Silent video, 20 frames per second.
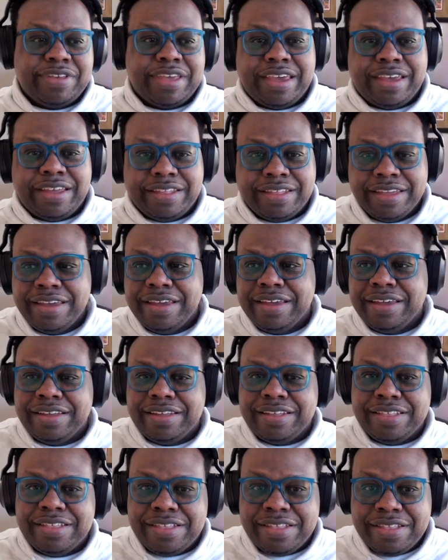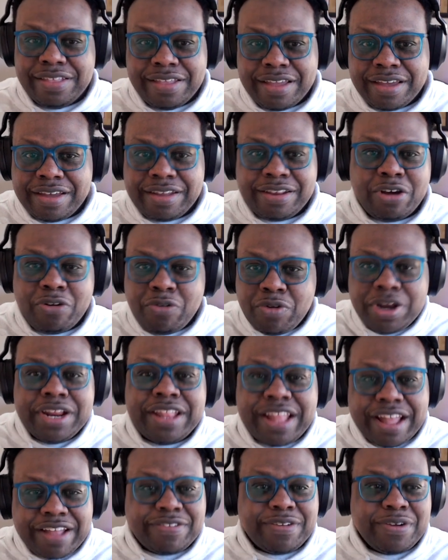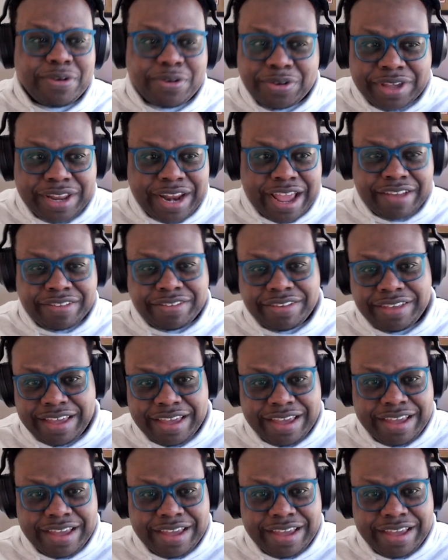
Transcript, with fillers: And no, no, one in that circle can actually